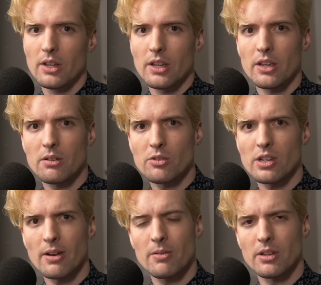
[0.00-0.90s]
Huge
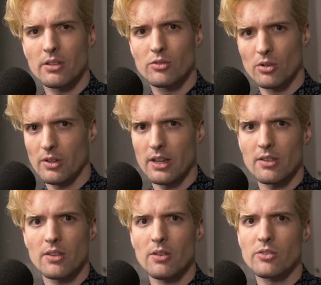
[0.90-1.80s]
shout out to
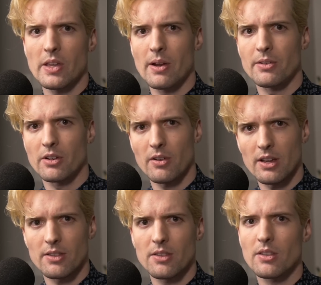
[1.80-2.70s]
Julius, huge shout out to
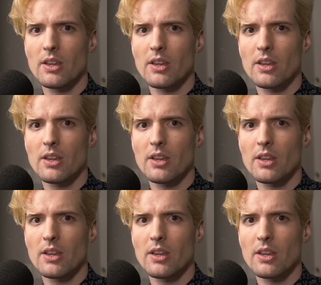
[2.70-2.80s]
Chris,